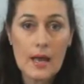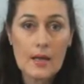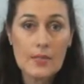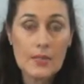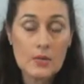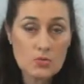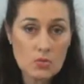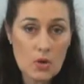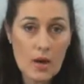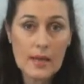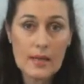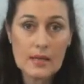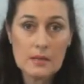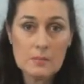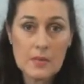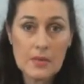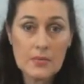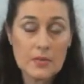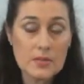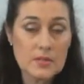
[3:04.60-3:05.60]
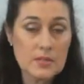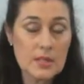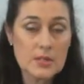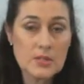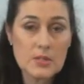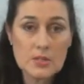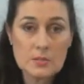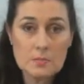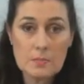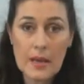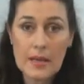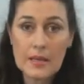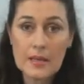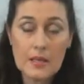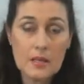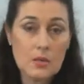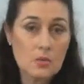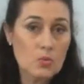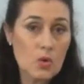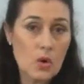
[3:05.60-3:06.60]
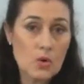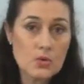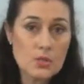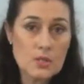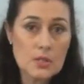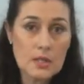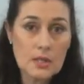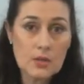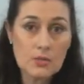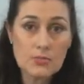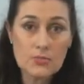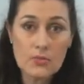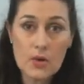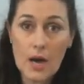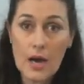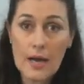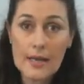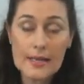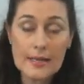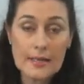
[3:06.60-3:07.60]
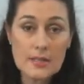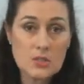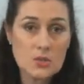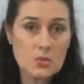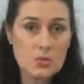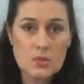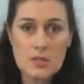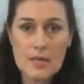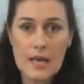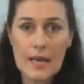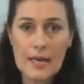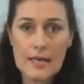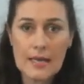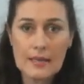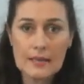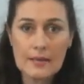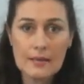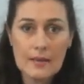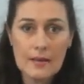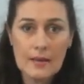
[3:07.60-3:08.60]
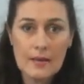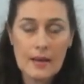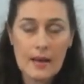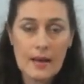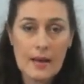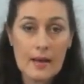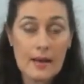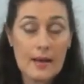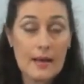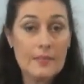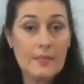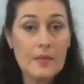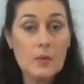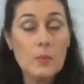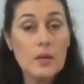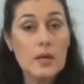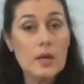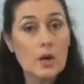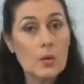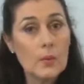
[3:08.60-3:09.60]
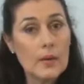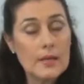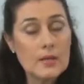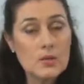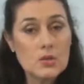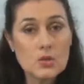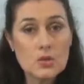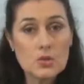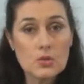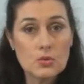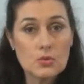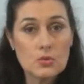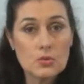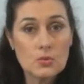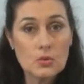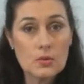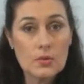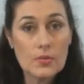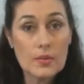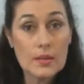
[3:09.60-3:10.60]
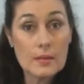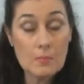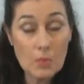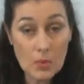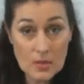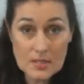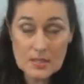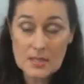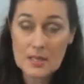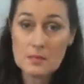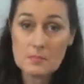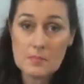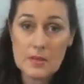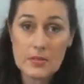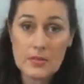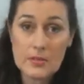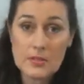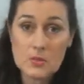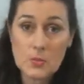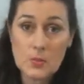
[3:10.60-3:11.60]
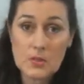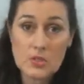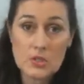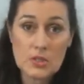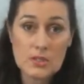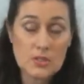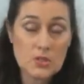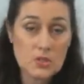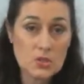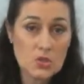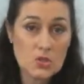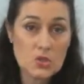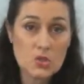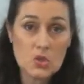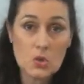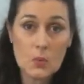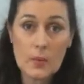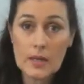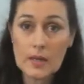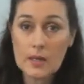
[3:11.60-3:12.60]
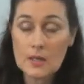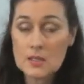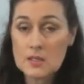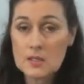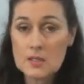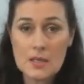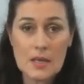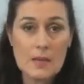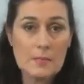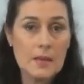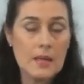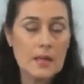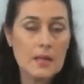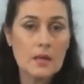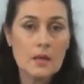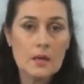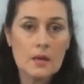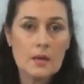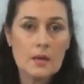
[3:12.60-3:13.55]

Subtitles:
the dry heat methods such as baking, roasting, frying, sauteing, and then we go into the moist heat methods, which is stewing, steaming,